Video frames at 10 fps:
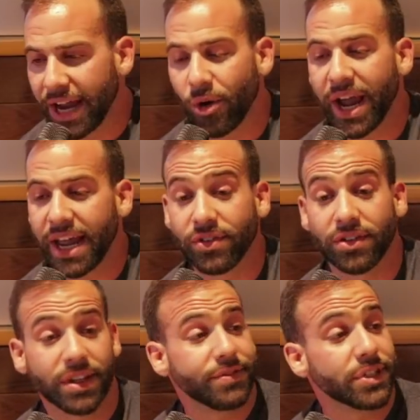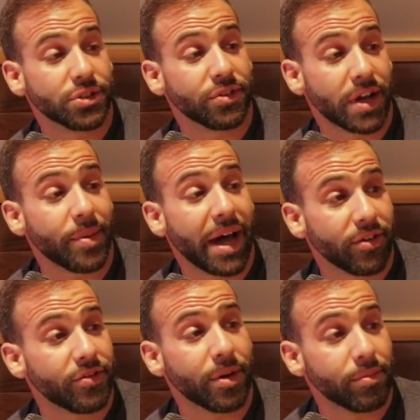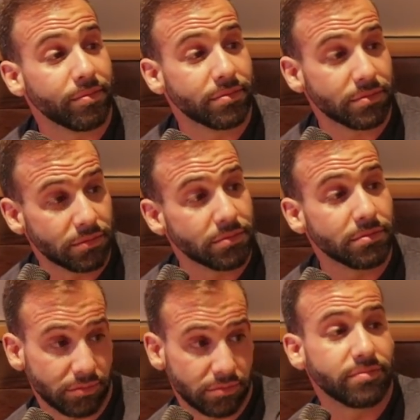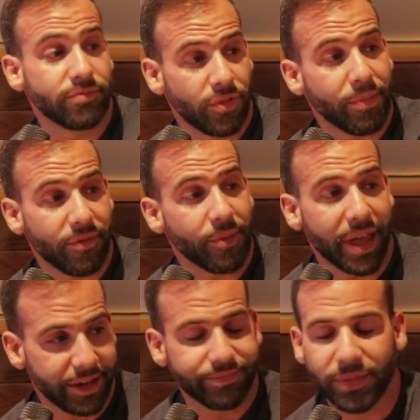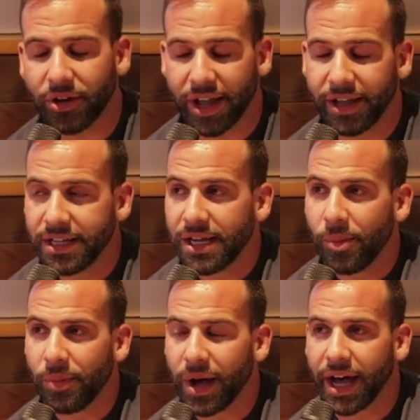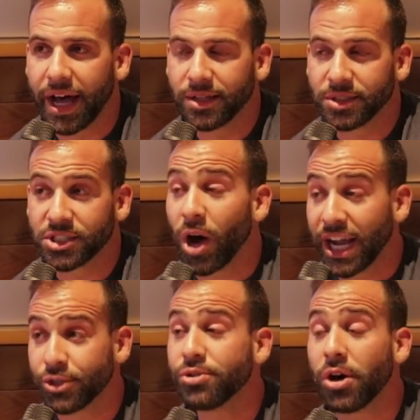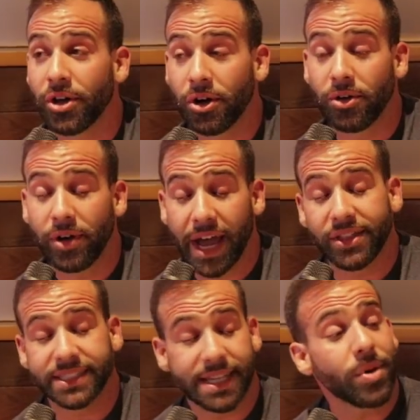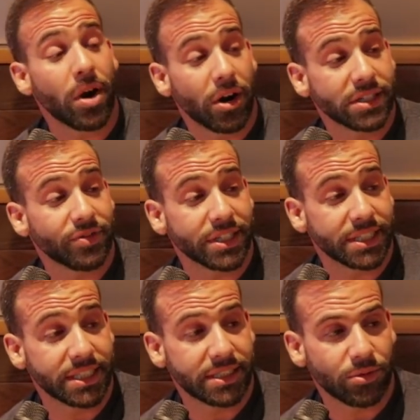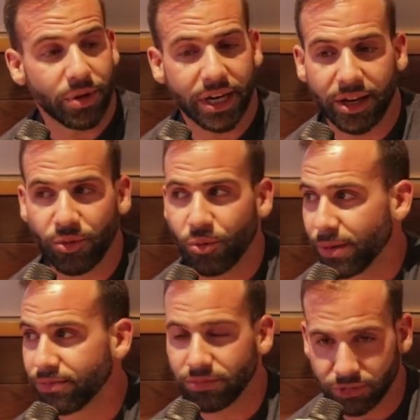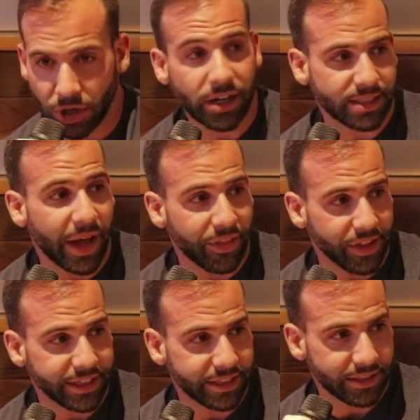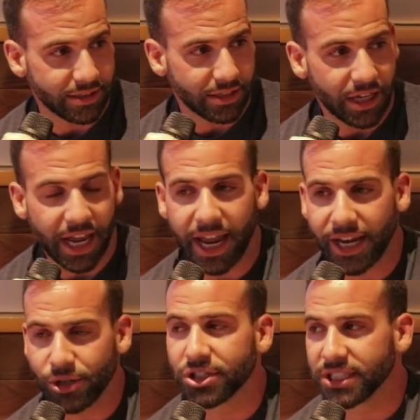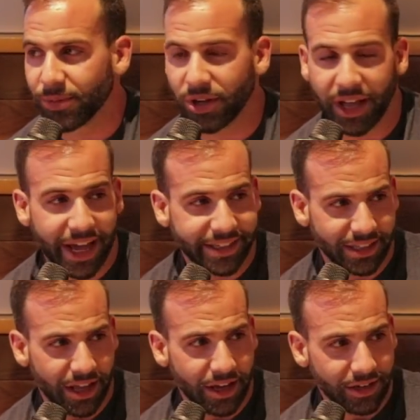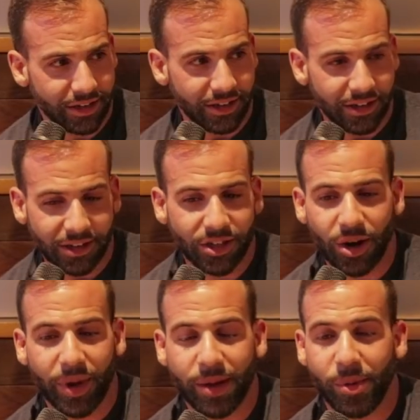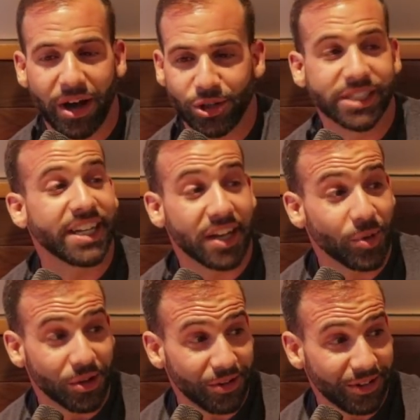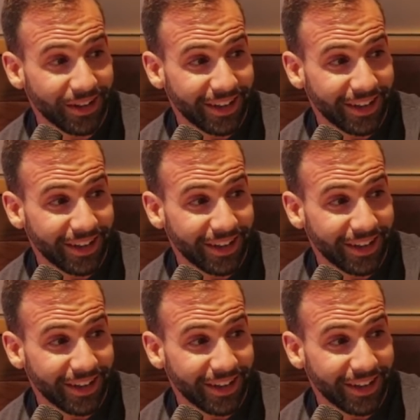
I know a handful of lifters who have come out from that. Okay. So I do know, though, at the seminars, for instance, when Rip talks about this, and usually somebody will ask, like, you know, him about USAW.